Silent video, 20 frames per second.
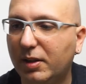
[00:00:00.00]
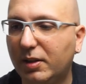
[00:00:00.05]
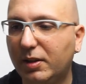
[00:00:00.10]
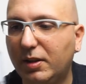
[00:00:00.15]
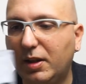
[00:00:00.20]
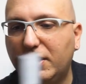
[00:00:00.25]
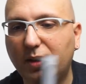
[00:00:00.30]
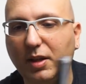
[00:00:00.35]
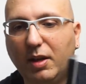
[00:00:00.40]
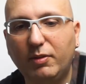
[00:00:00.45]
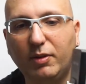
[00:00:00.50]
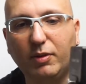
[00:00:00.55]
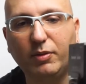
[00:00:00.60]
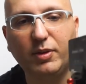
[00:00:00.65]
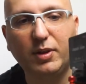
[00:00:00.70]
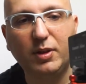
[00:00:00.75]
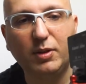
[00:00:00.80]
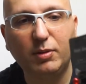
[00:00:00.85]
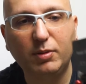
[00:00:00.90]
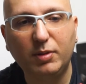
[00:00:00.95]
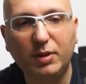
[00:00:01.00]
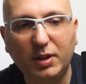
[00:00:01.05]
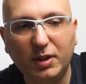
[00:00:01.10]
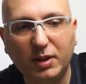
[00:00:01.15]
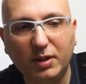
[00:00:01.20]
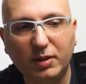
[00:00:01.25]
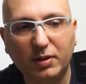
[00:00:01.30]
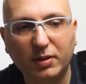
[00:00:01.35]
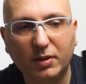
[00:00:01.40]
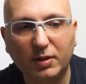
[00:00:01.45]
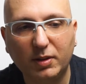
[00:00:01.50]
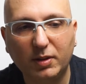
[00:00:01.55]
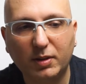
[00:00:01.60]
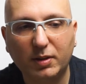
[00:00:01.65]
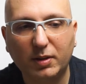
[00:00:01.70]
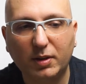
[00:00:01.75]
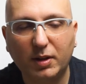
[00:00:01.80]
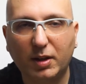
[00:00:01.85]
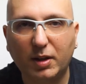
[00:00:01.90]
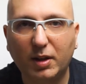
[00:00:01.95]
got everything you need:
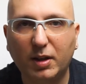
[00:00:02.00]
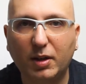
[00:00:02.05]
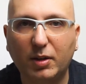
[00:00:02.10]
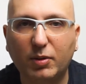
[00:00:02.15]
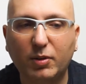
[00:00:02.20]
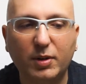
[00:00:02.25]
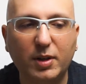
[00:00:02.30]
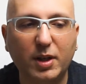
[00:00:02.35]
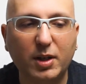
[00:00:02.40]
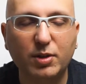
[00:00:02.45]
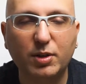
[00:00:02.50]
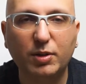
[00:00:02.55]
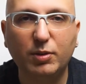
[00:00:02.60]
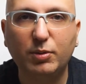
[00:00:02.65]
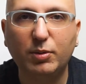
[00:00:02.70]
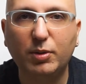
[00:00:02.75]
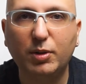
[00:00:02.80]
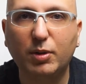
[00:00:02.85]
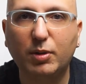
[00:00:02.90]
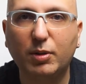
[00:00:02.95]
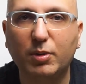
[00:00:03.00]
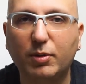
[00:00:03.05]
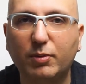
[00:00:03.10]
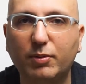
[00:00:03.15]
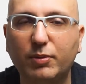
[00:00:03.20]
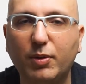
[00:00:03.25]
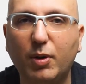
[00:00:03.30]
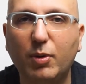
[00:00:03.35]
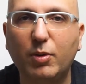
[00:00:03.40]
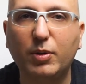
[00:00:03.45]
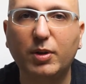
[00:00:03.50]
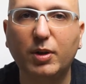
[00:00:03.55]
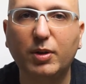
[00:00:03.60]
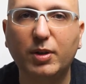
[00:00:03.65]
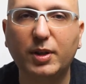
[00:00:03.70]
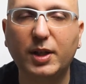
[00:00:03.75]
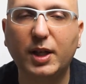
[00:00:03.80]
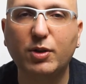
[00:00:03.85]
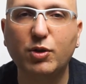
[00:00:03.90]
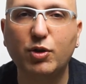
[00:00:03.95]
a connection to your phone, a
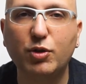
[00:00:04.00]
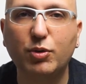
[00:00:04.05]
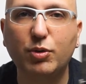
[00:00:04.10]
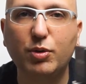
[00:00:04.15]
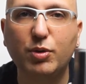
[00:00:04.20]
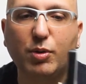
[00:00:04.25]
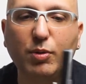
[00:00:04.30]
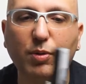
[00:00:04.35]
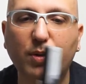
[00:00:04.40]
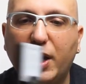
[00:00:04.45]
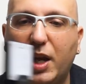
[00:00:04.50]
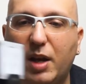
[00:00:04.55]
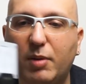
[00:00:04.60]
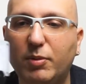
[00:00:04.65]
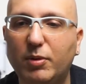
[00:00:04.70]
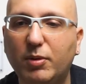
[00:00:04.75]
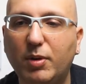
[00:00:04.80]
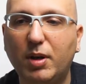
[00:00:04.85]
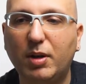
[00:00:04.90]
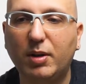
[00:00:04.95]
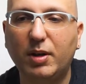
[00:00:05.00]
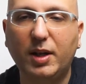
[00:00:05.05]
connection to your camera,